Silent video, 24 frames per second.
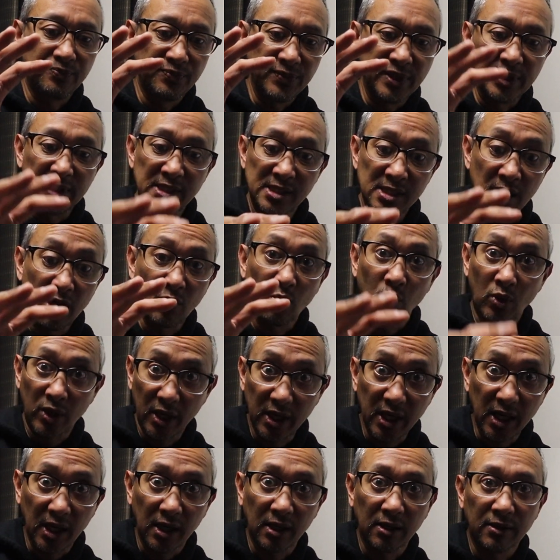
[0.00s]
it's not
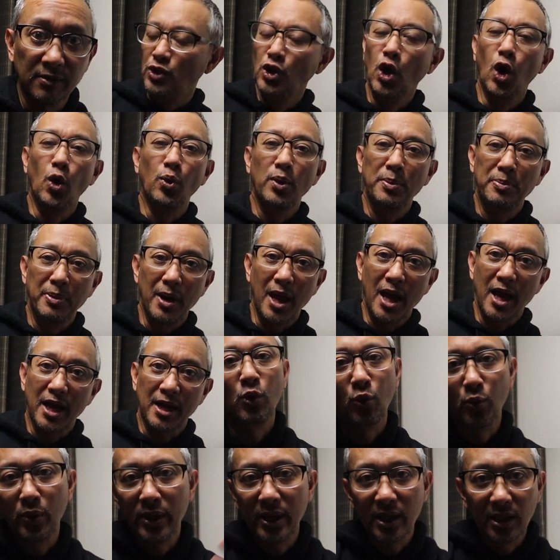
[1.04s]
working. No reply. A
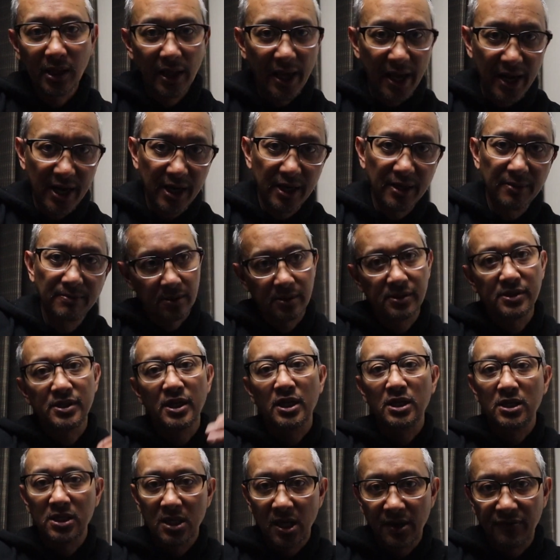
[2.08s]
week later,
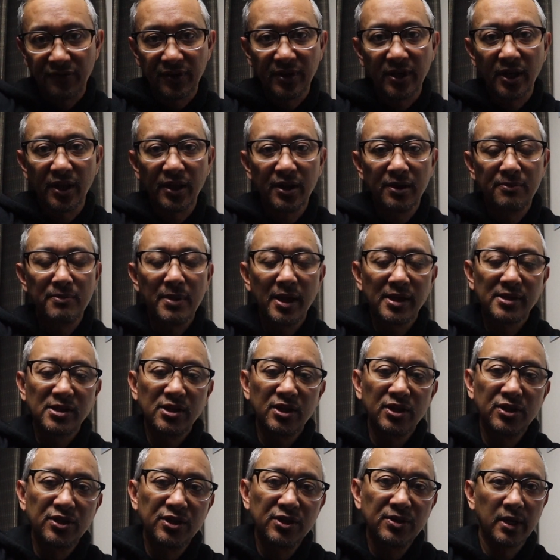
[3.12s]
sent off another
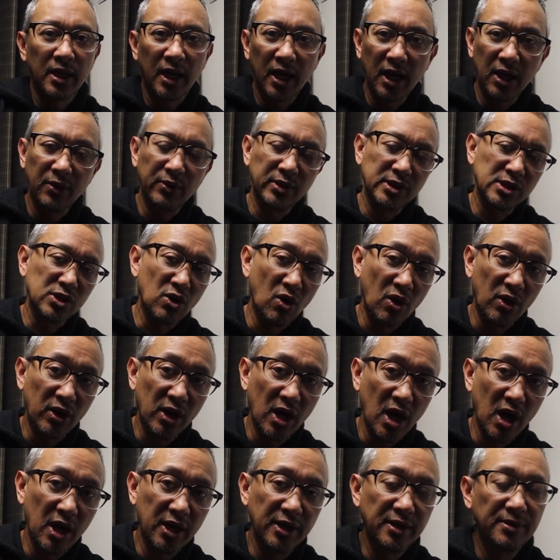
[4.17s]
message. Hey, what's going
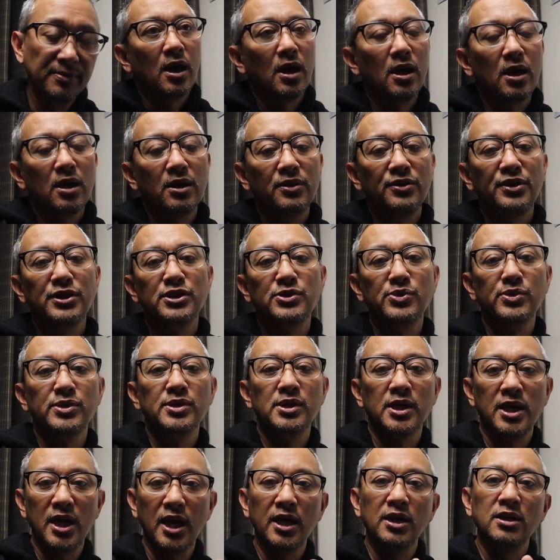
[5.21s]
on? And this was
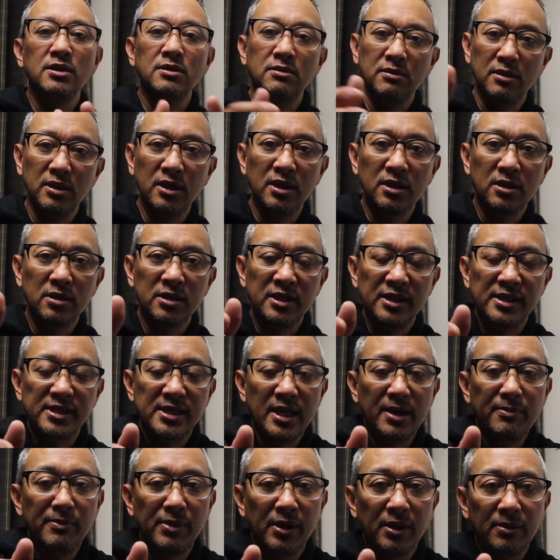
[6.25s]
again in
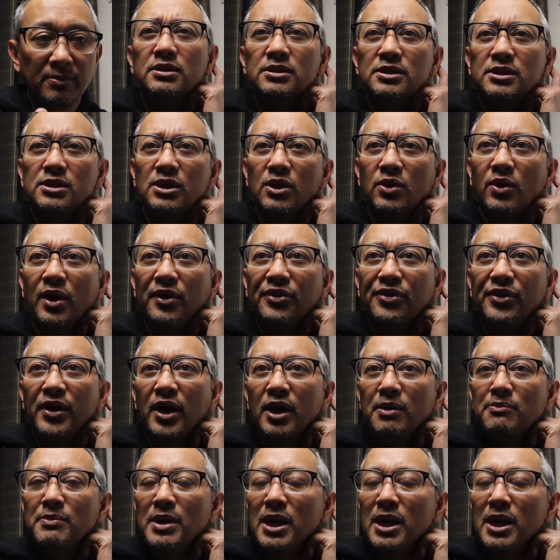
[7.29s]
December. So I thought